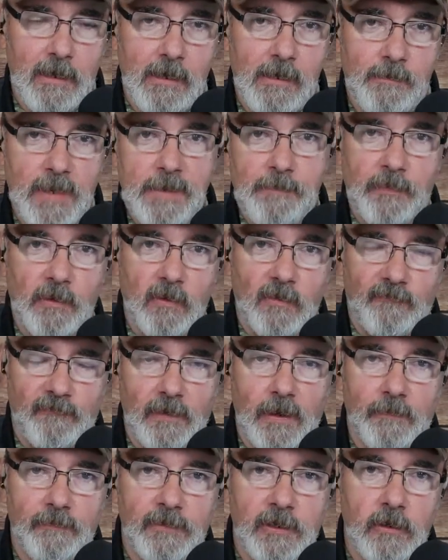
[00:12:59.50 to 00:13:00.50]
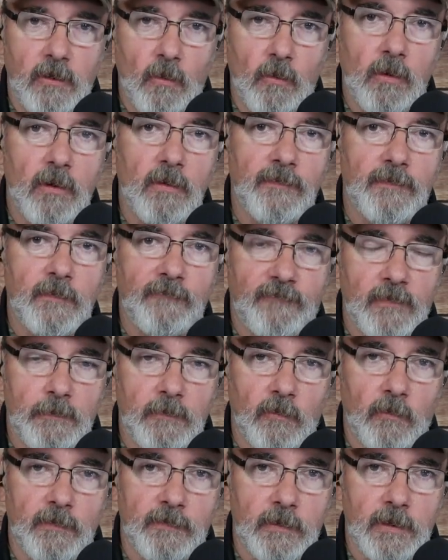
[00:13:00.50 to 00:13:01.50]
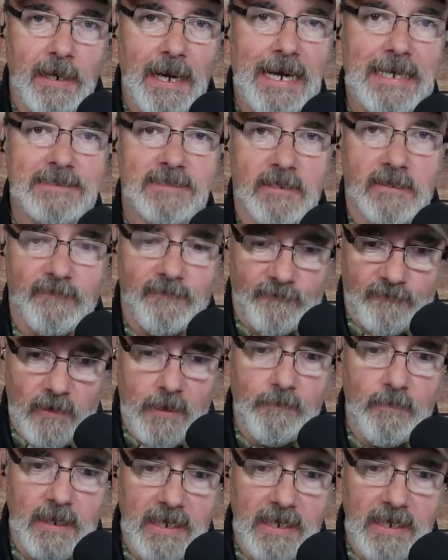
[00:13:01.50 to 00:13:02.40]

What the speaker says: people from northern Gaza from